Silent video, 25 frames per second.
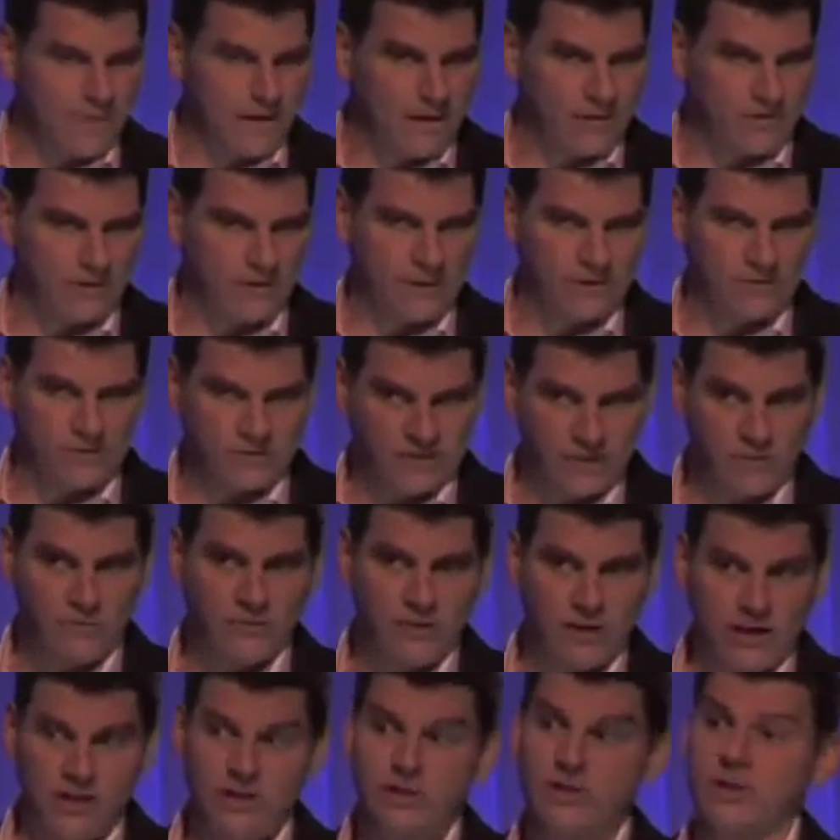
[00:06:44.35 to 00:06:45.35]
I think there is
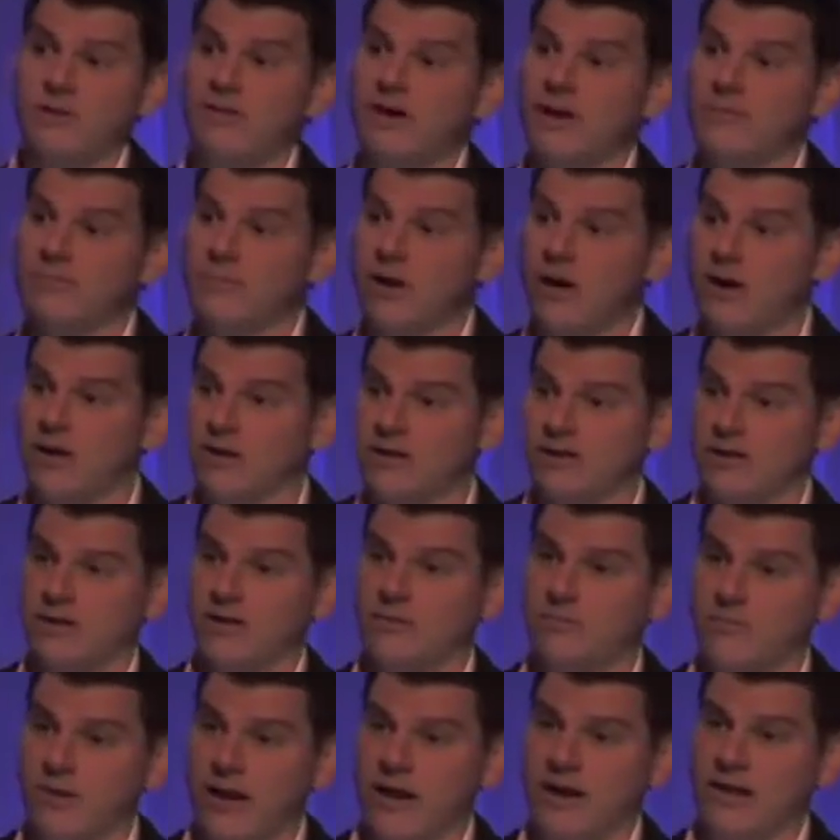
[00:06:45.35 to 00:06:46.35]
definitely an issue around
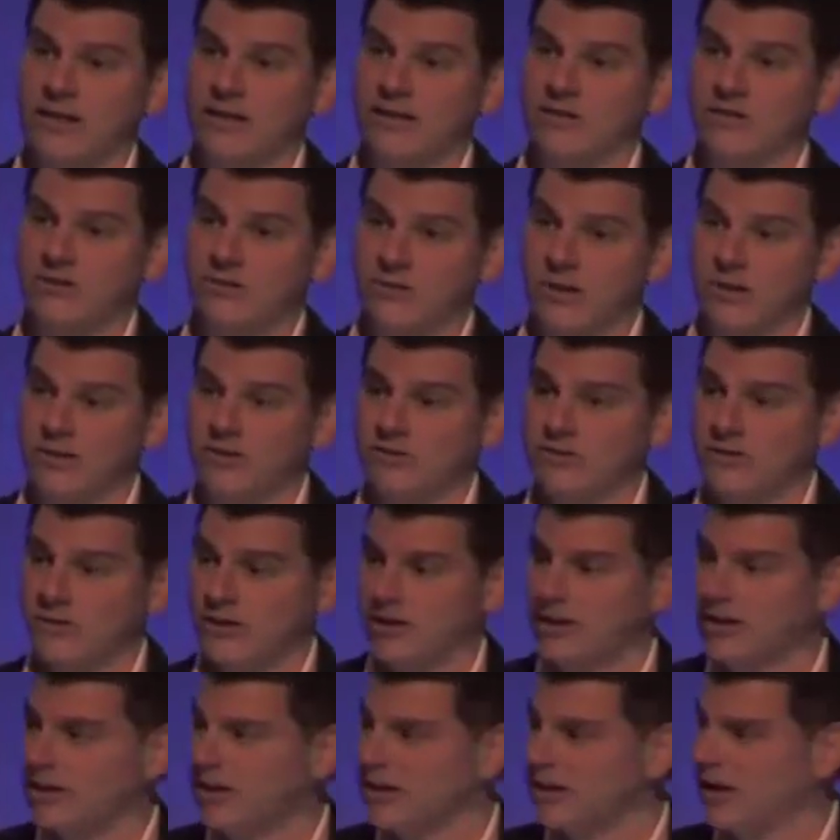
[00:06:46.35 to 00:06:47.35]
marketing, branding and
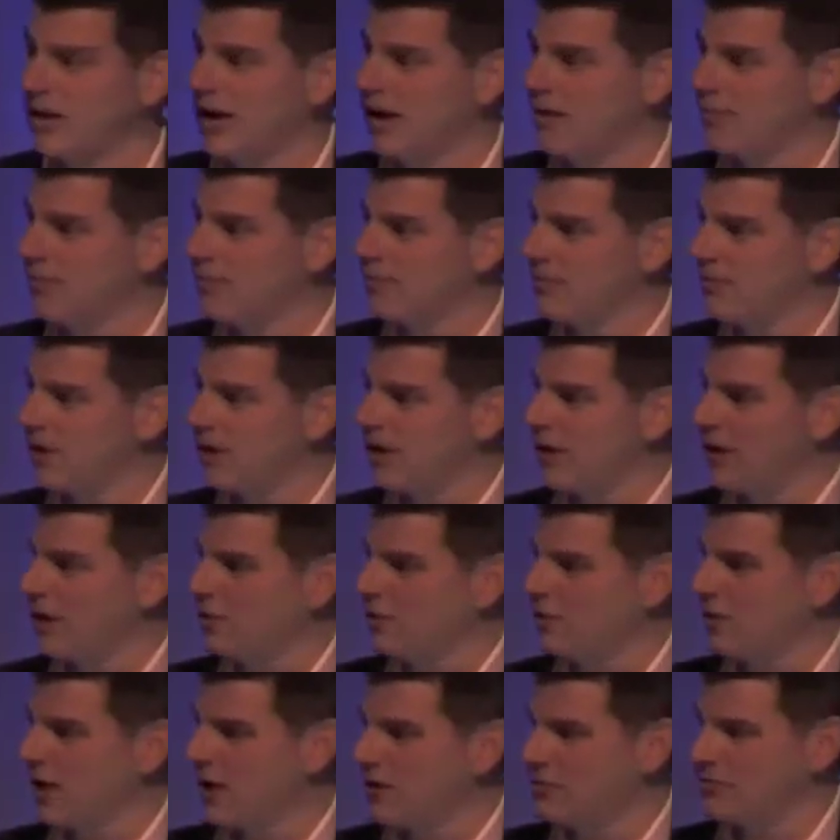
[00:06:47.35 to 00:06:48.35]
trust. And
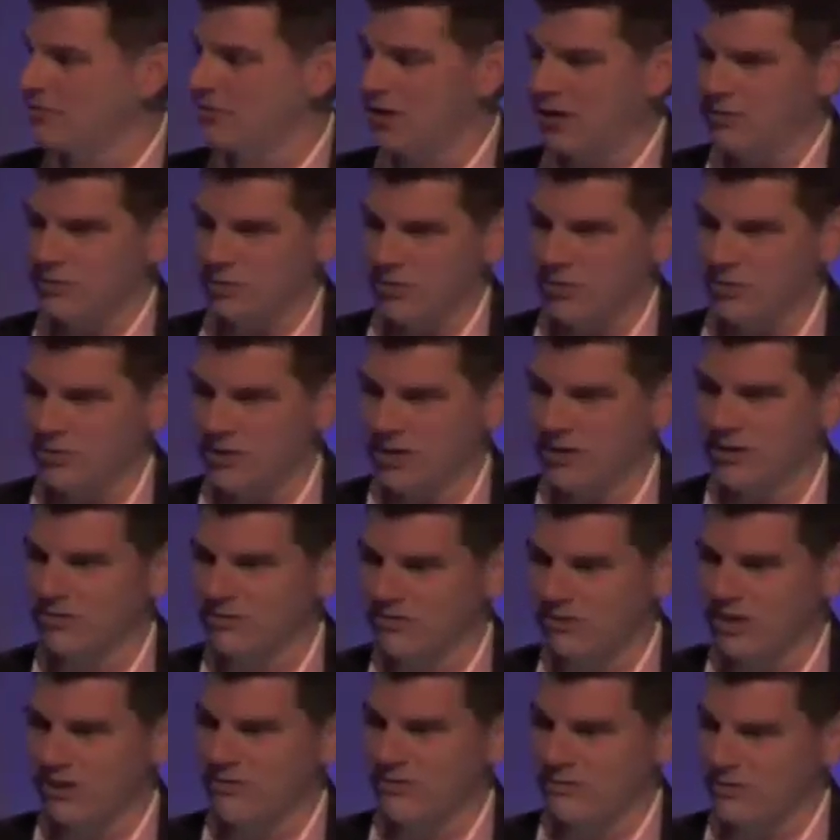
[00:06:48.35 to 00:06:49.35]
if we have time towards the end, I'll
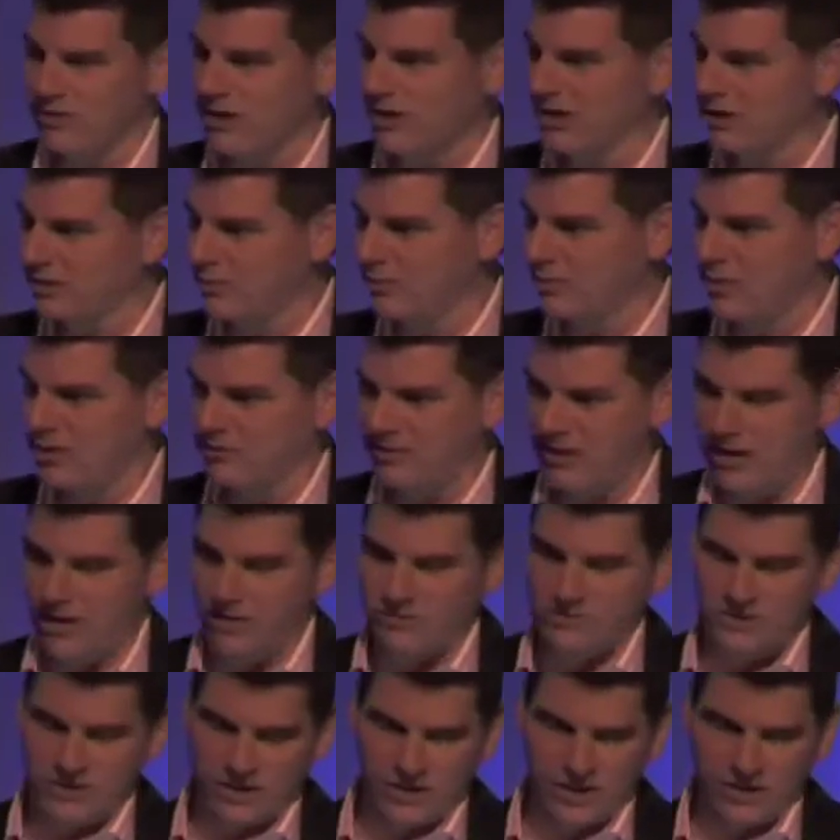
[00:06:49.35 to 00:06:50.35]
save it for the end because we might run
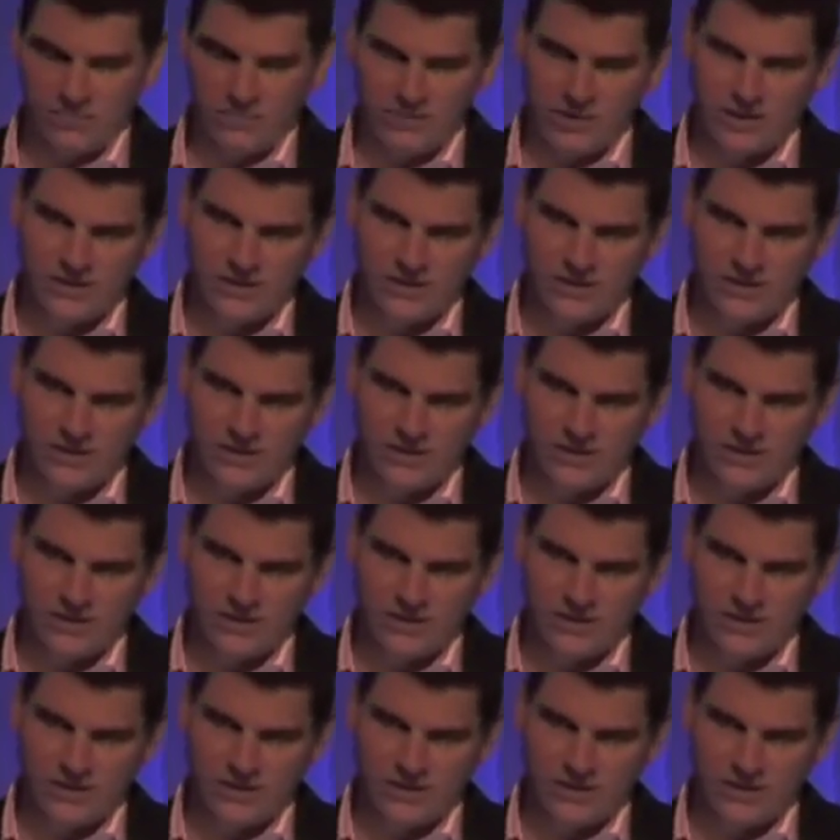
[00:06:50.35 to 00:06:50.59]
out of time.